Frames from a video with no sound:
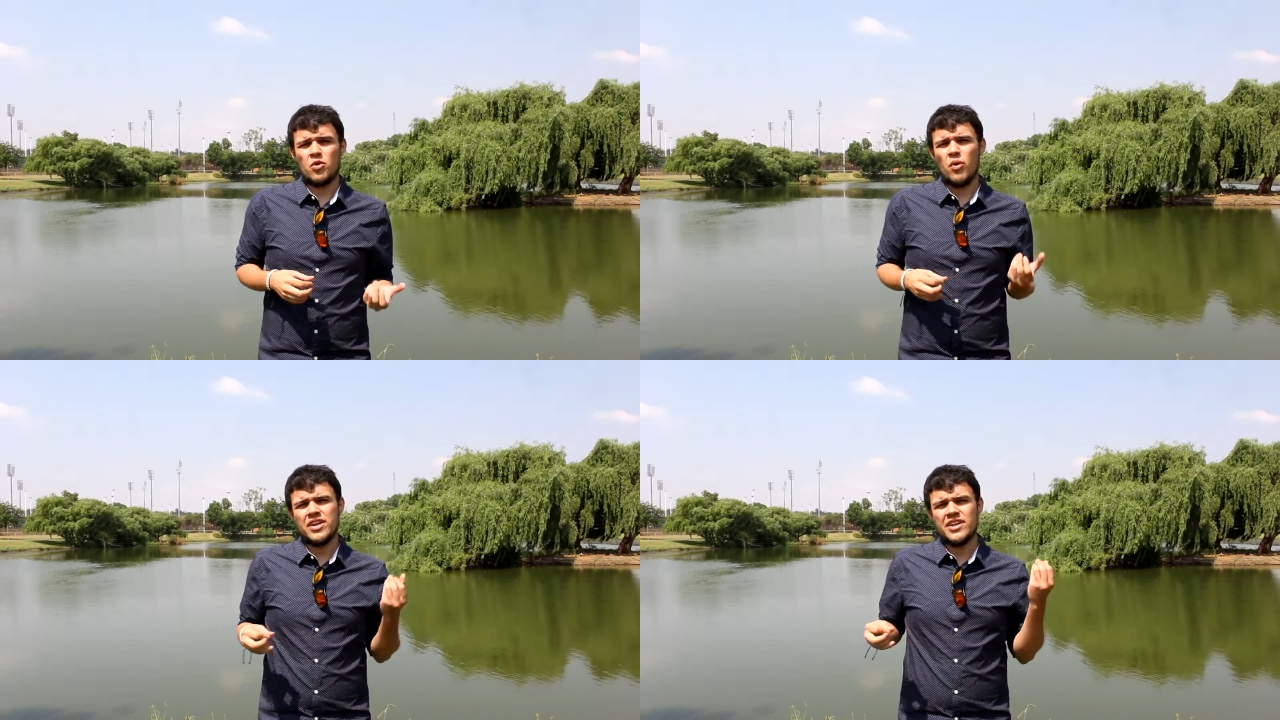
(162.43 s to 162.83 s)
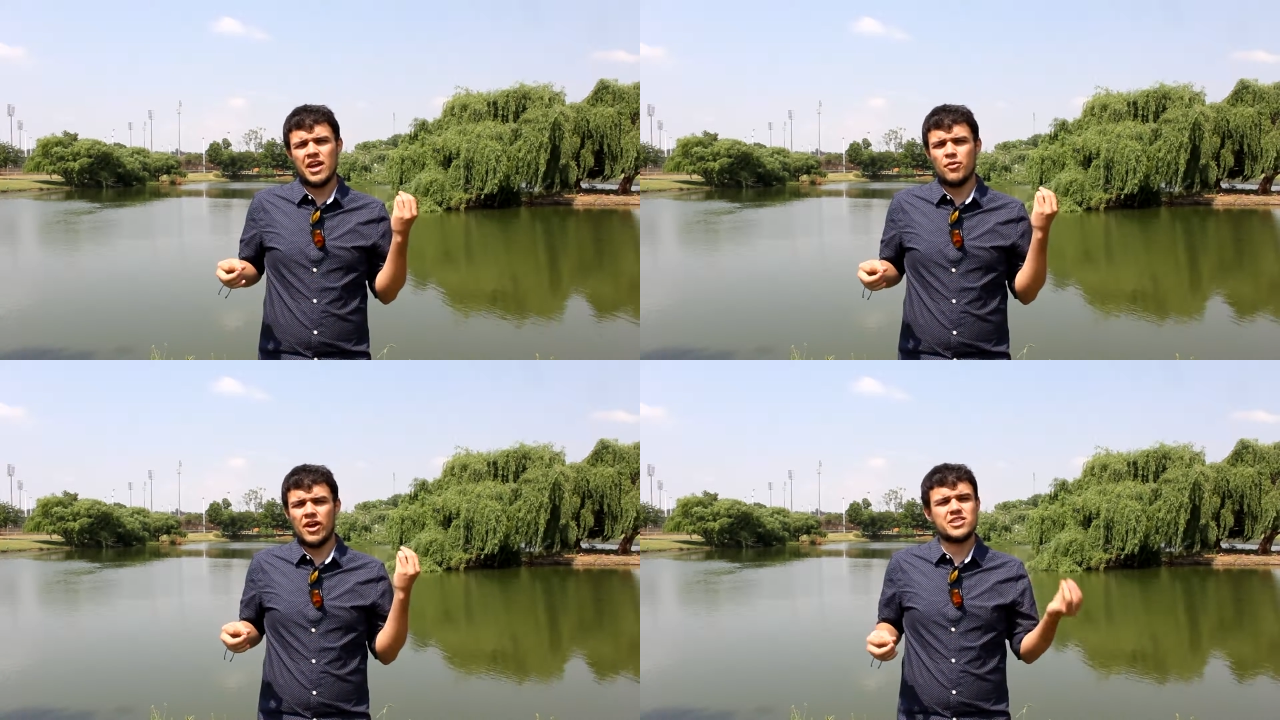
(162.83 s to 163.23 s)
one
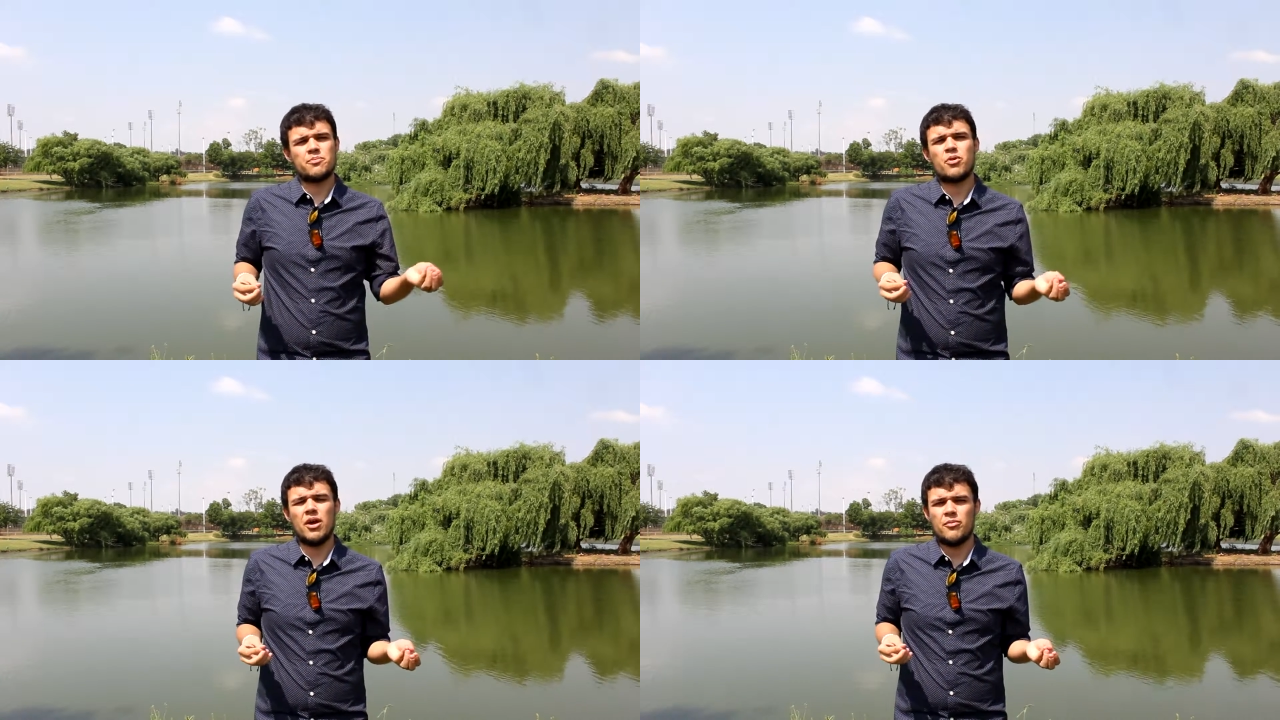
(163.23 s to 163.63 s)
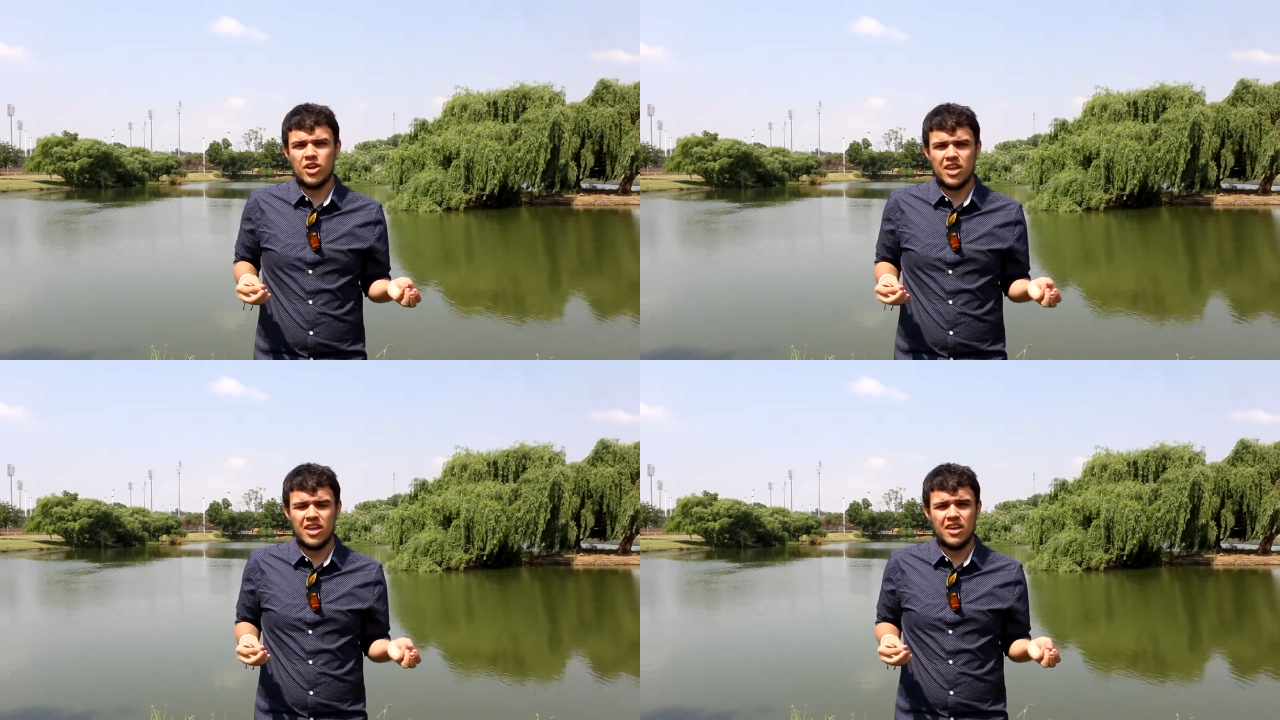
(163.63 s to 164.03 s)
table has a primary
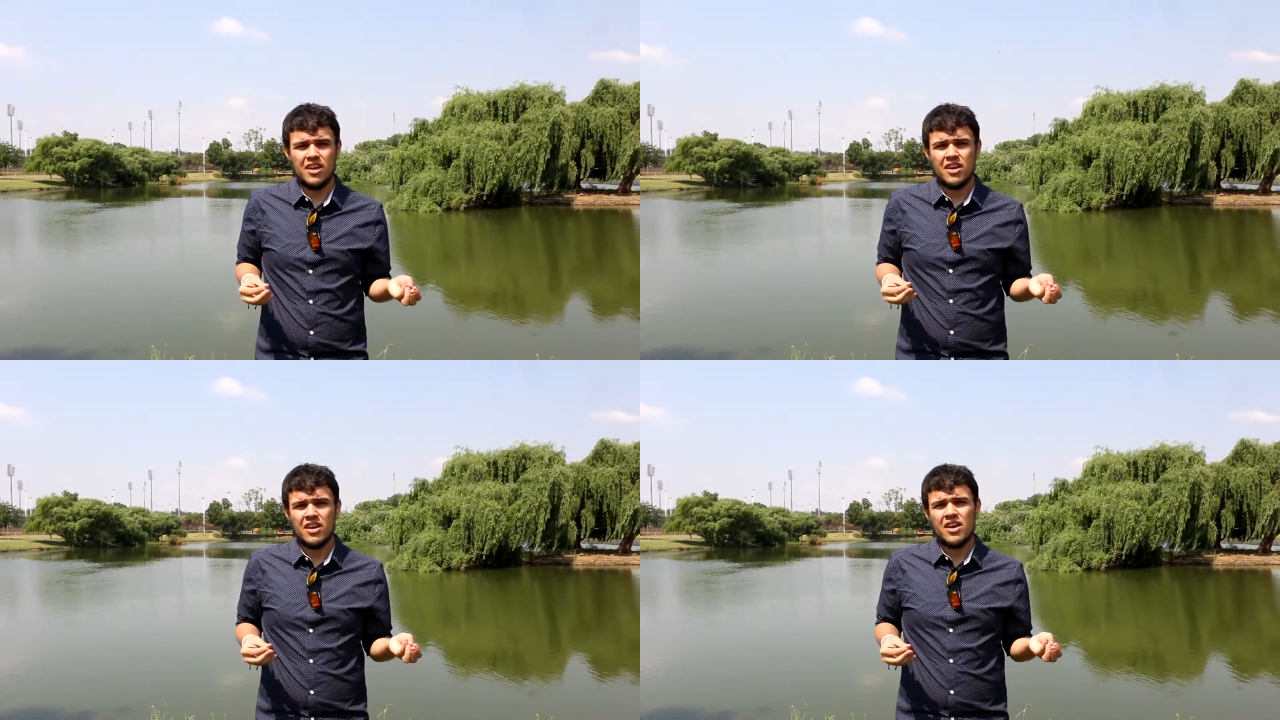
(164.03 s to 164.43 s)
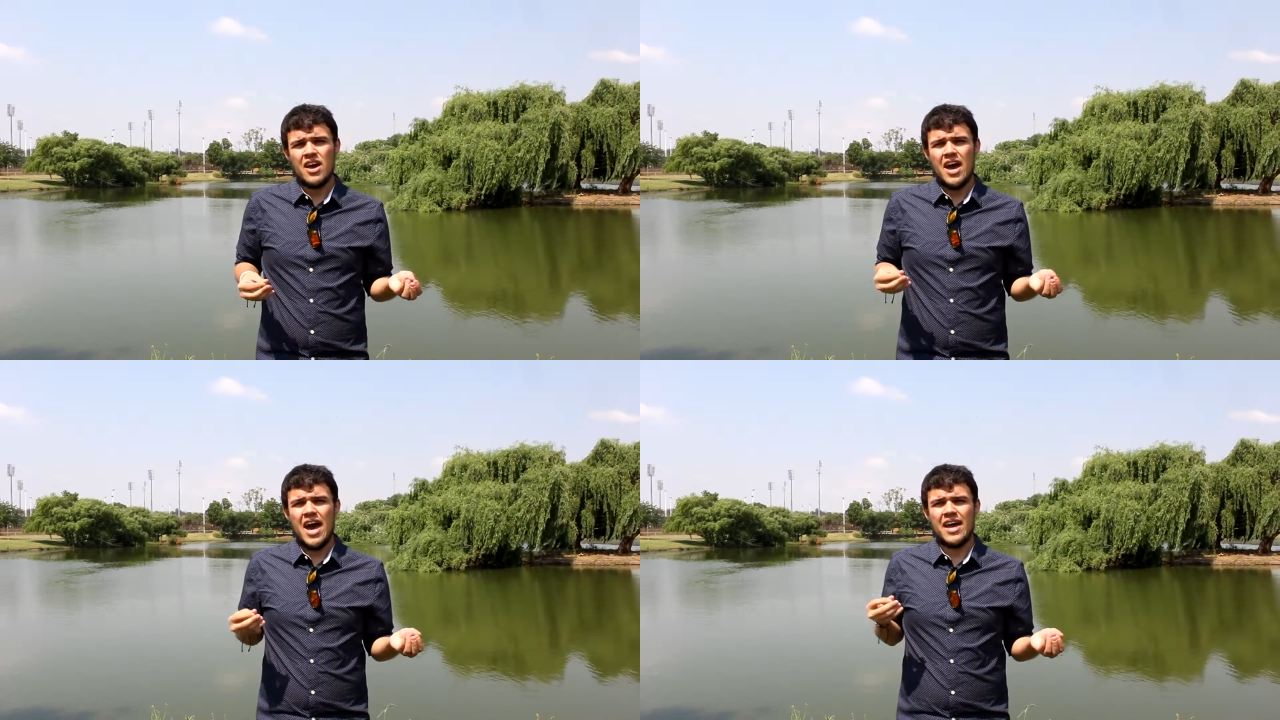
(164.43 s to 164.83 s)
key
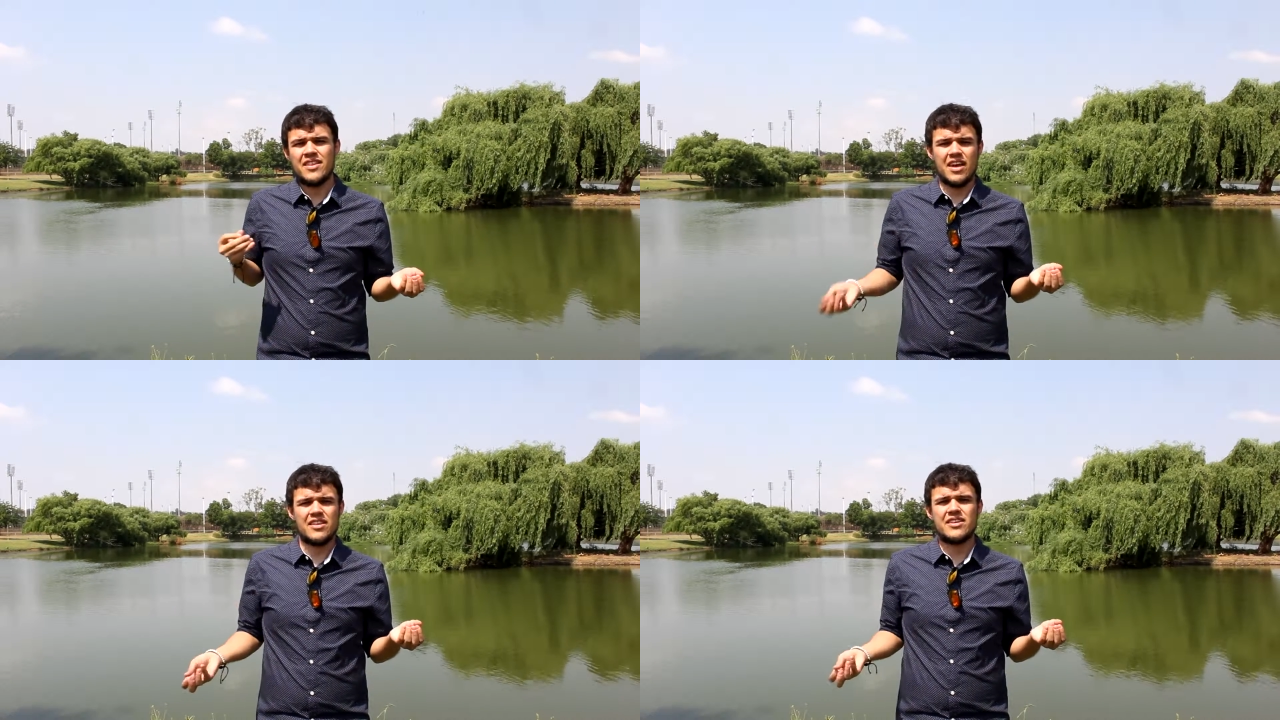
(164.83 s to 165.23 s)
and the other